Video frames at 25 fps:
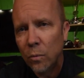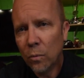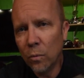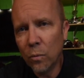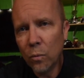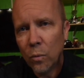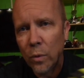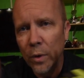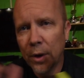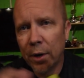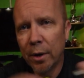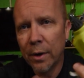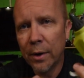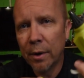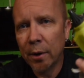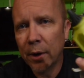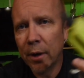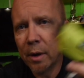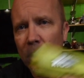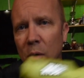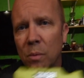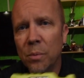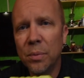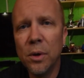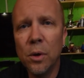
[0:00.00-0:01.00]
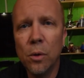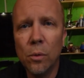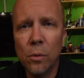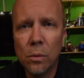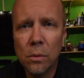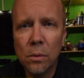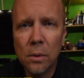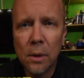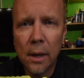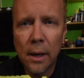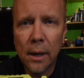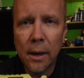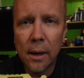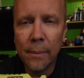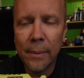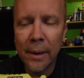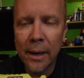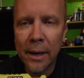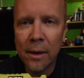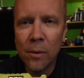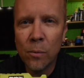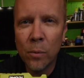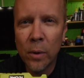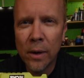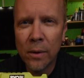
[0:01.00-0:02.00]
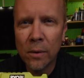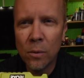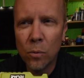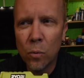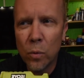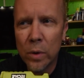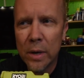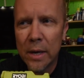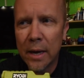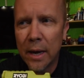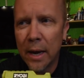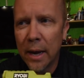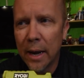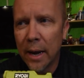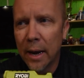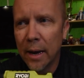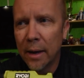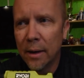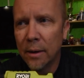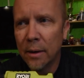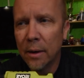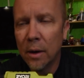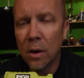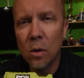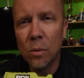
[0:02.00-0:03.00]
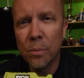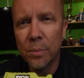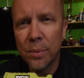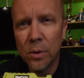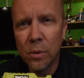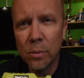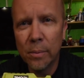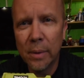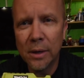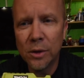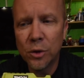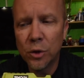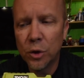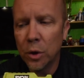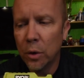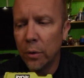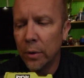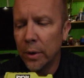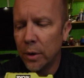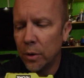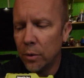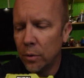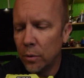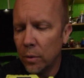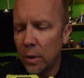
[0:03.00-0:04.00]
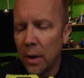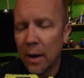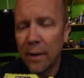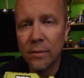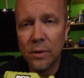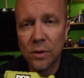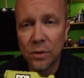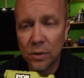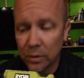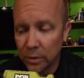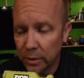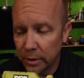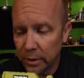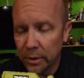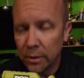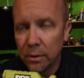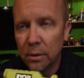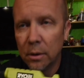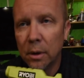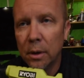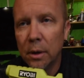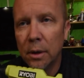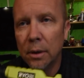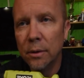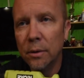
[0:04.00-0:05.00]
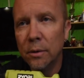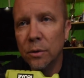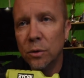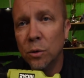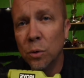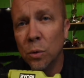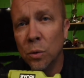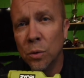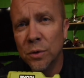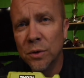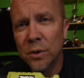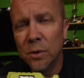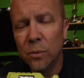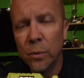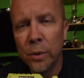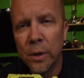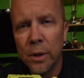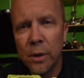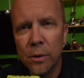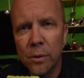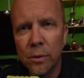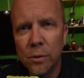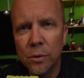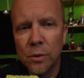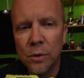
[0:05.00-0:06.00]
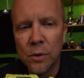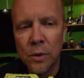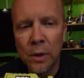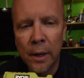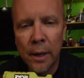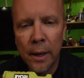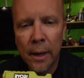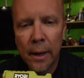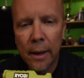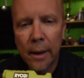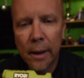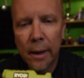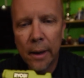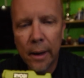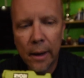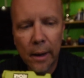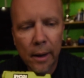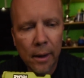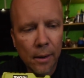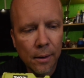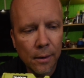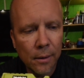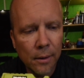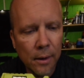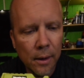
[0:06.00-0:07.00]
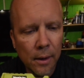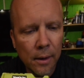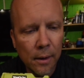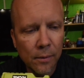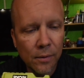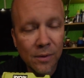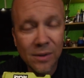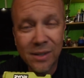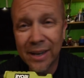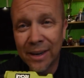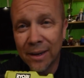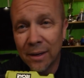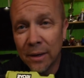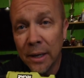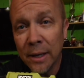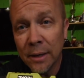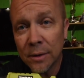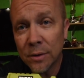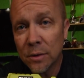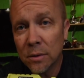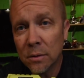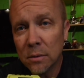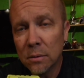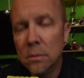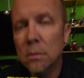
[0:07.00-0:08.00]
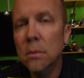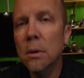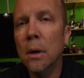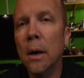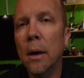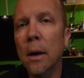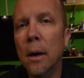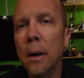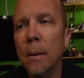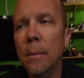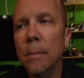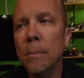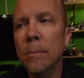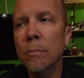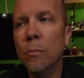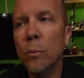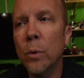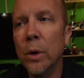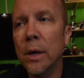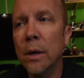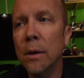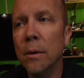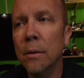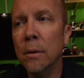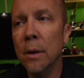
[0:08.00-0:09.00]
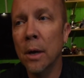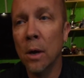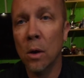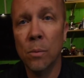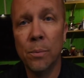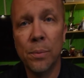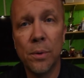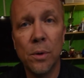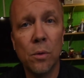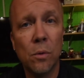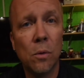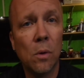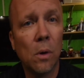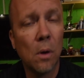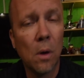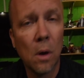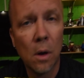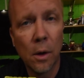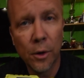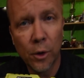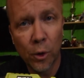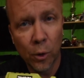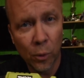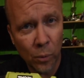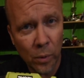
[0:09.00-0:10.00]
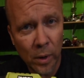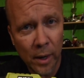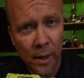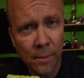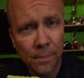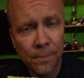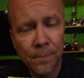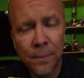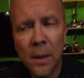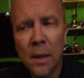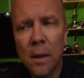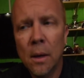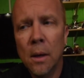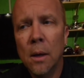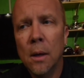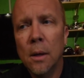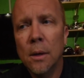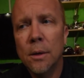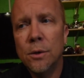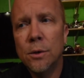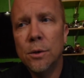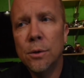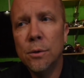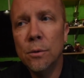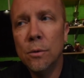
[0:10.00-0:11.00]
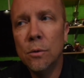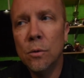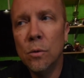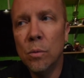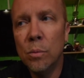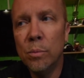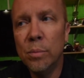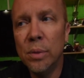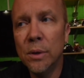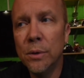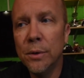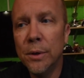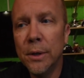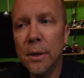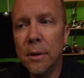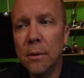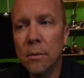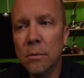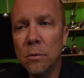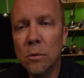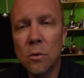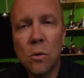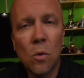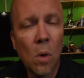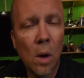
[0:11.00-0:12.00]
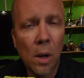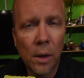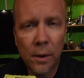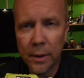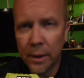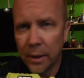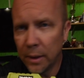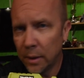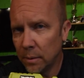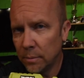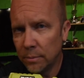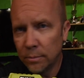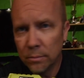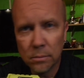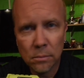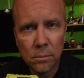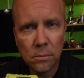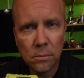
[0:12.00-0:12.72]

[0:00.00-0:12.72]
We're here to help you. Any way that we can help you by showing you, obviously, the tools that we use and the techniques. We can help you along your way to building quality